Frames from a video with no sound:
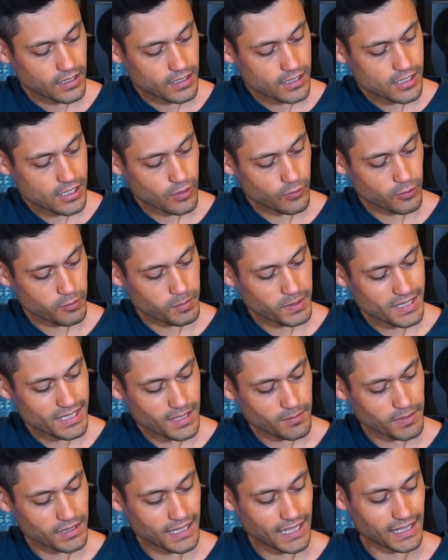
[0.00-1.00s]
So it would be
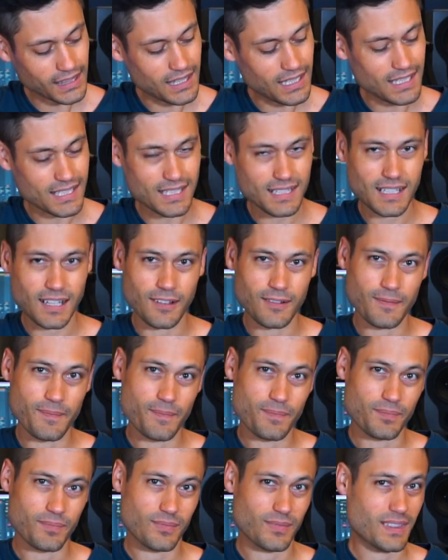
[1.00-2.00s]
something like this. Now,
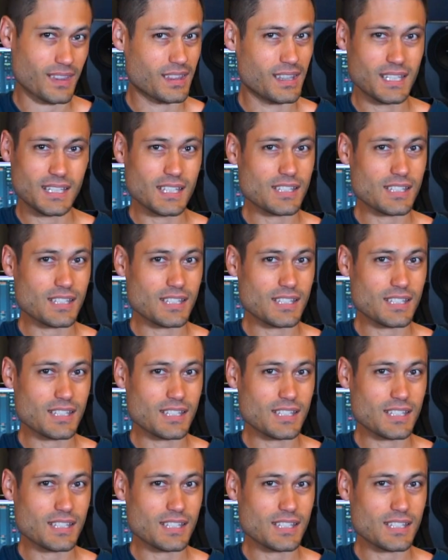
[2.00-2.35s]
this